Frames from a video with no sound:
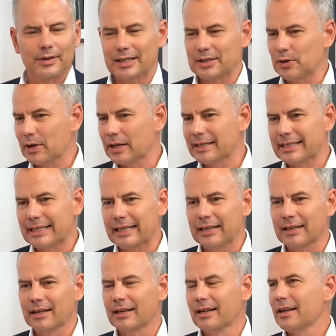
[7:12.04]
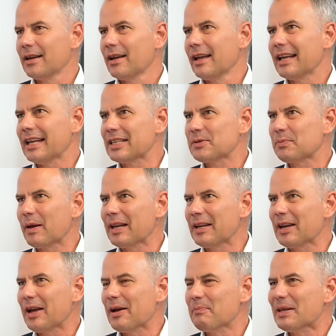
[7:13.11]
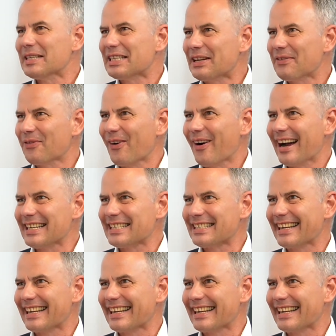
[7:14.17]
as you can see, it's been uh, busy for us